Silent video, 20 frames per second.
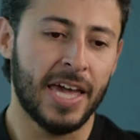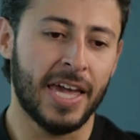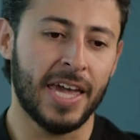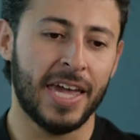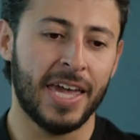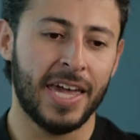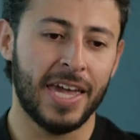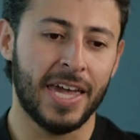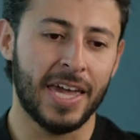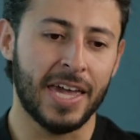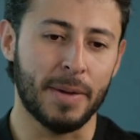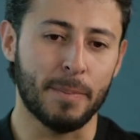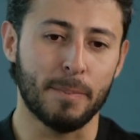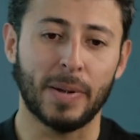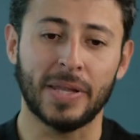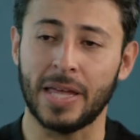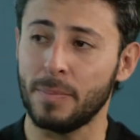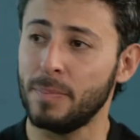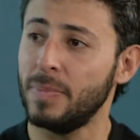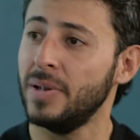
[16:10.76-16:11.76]
Uh,
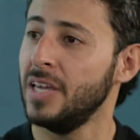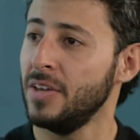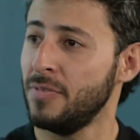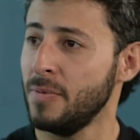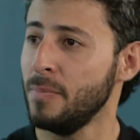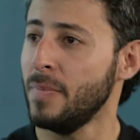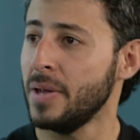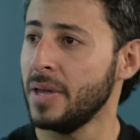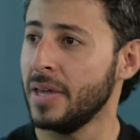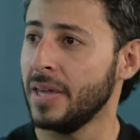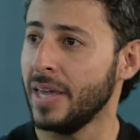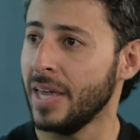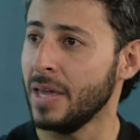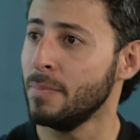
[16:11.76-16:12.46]
but I believe in my